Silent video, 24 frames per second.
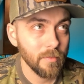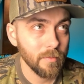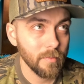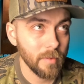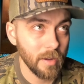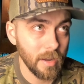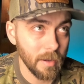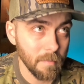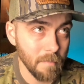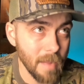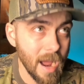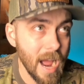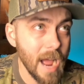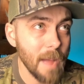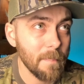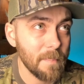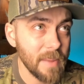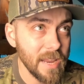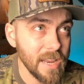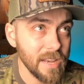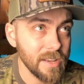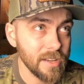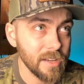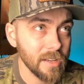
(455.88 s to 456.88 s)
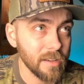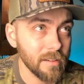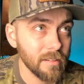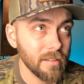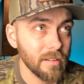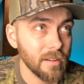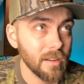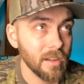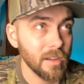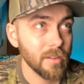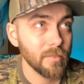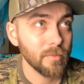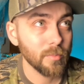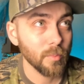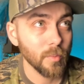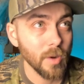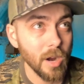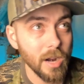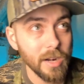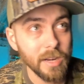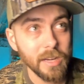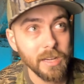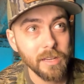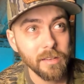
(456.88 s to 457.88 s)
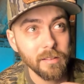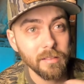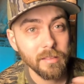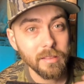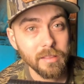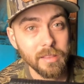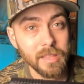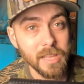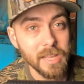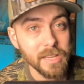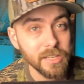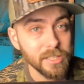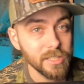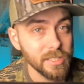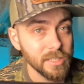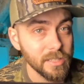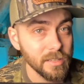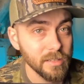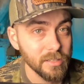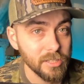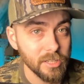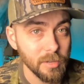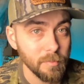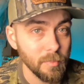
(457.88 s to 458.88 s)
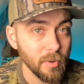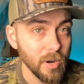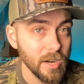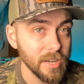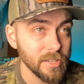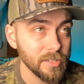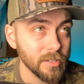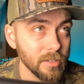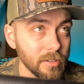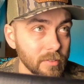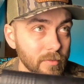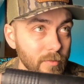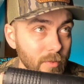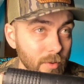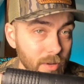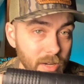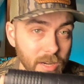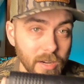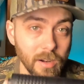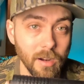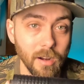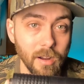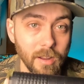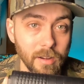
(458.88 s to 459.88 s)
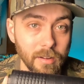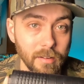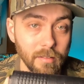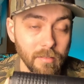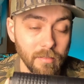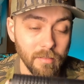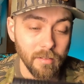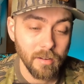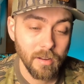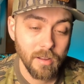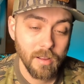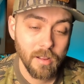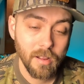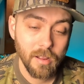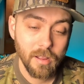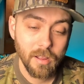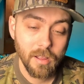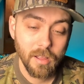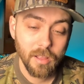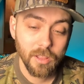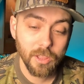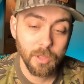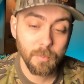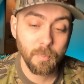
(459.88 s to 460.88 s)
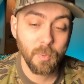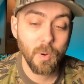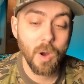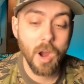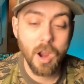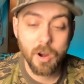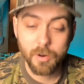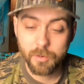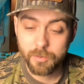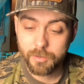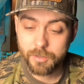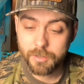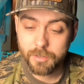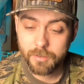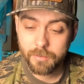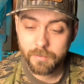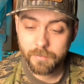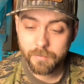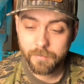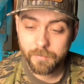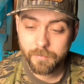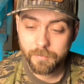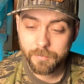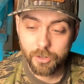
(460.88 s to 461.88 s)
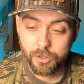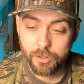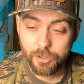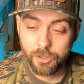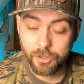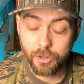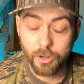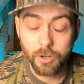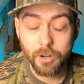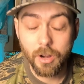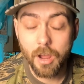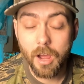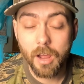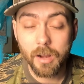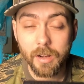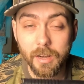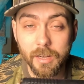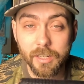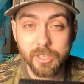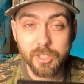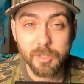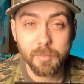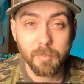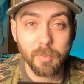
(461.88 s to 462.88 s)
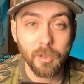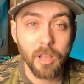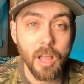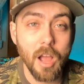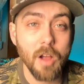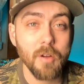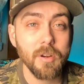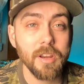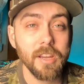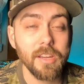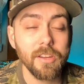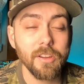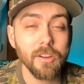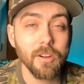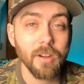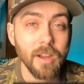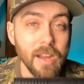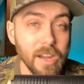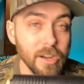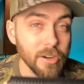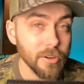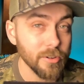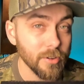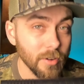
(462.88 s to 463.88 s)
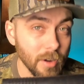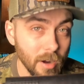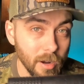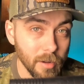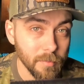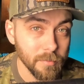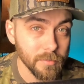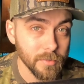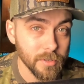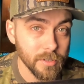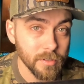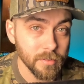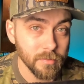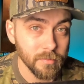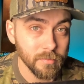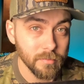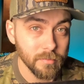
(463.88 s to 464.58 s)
in my opinion, of running this suppressor for deer hunting. The pros: you're not exploding your eardrums.